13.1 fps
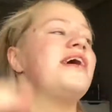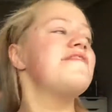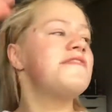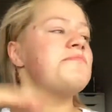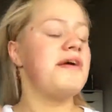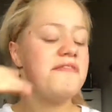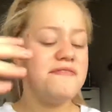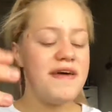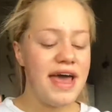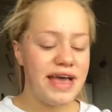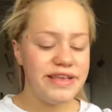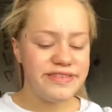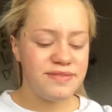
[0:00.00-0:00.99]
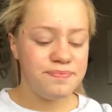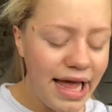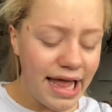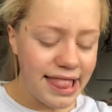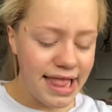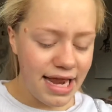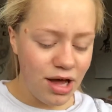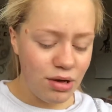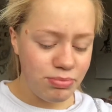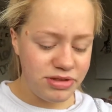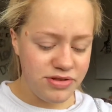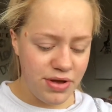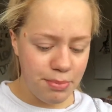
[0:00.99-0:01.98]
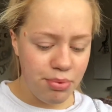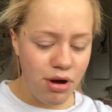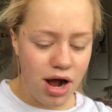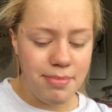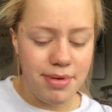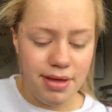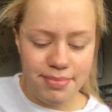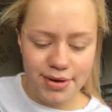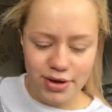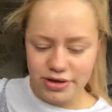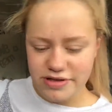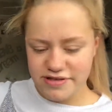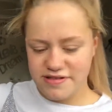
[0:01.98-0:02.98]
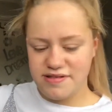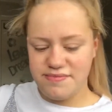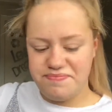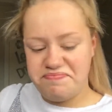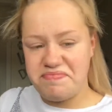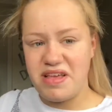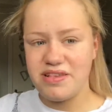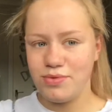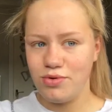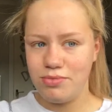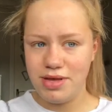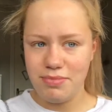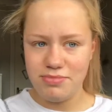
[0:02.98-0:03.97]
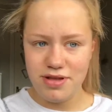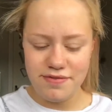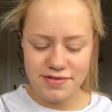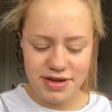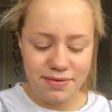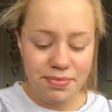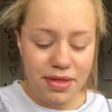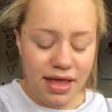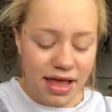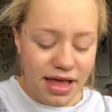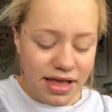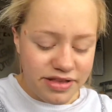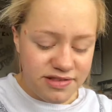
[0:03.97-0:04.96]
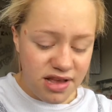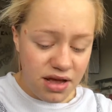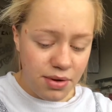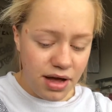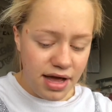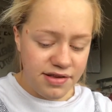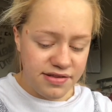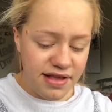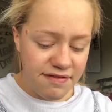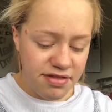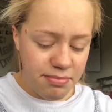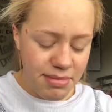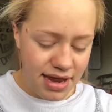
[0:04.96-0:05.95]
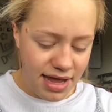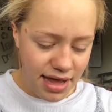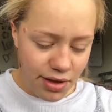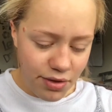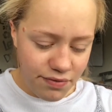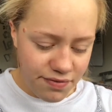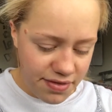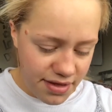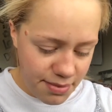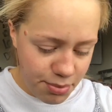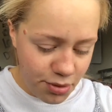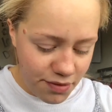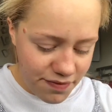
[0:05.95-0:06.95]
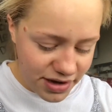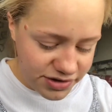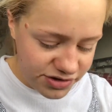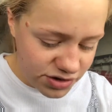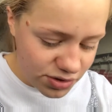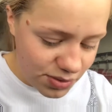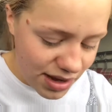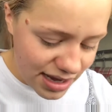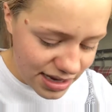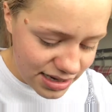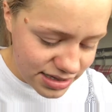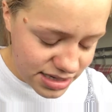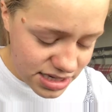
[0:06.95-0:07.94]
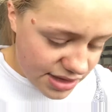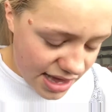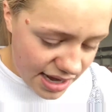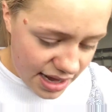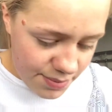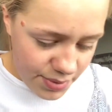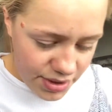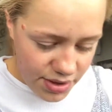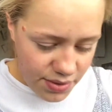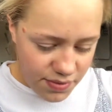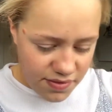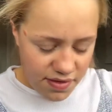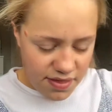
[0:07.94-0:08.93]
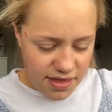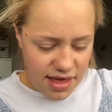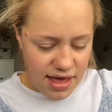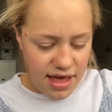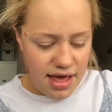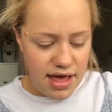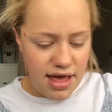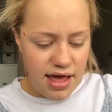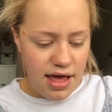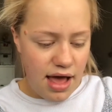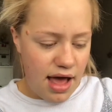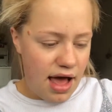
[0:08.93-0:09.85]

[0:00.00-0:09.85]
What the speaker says: over my face. And then I'll be doing primer because that's what normally comes after. So I just have the mini of the Professional, and then I will use the